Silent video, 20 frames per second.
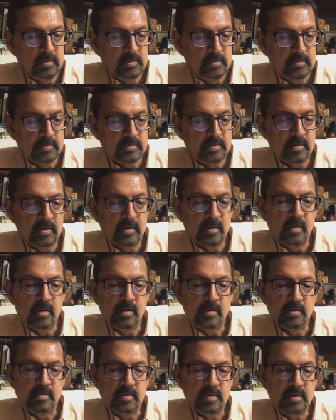
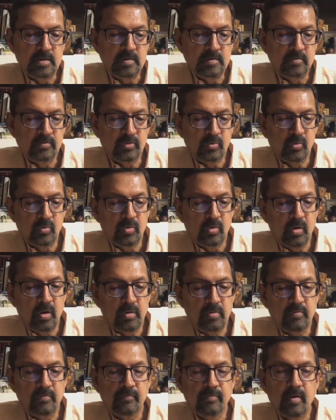Secret things
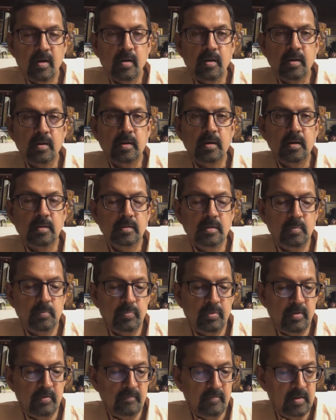confide and they
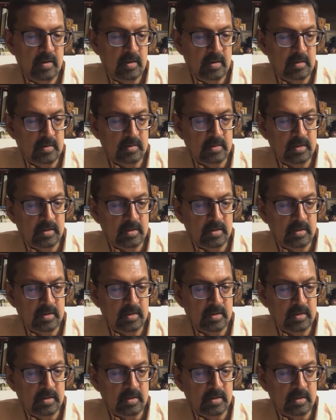prevail,